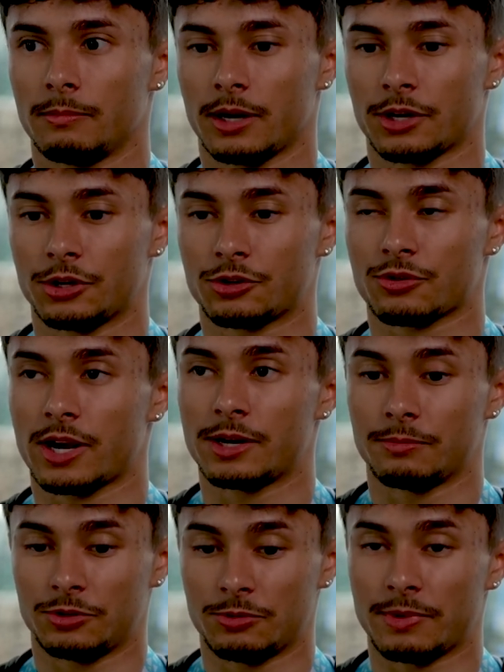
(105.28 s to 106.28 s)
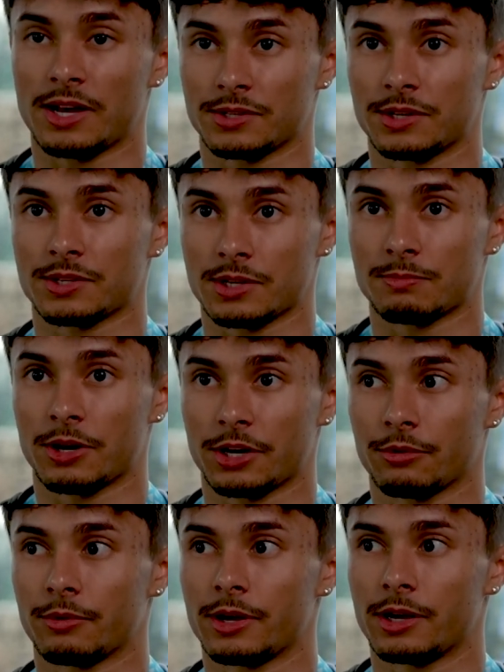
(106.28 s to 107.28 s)
can train gymnastics as my
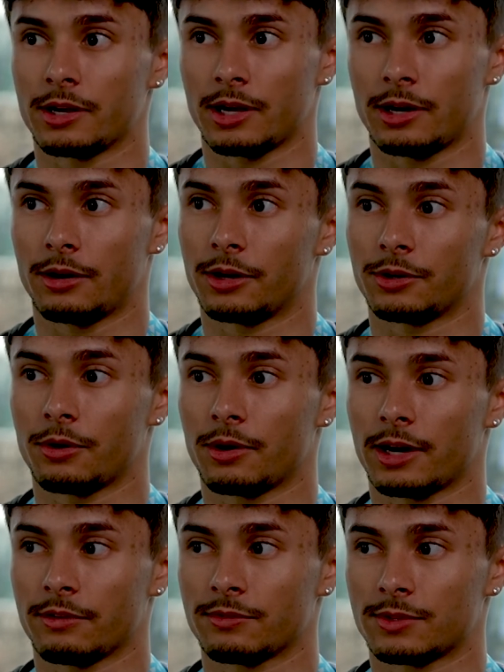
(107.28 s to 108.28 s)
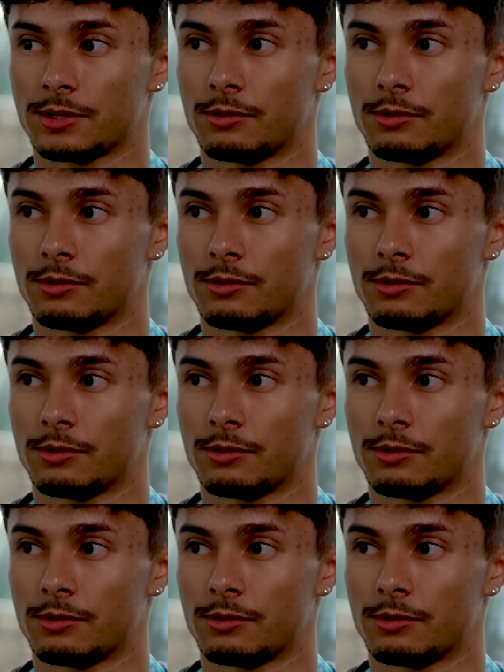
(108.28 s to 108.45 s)
career, and I don't have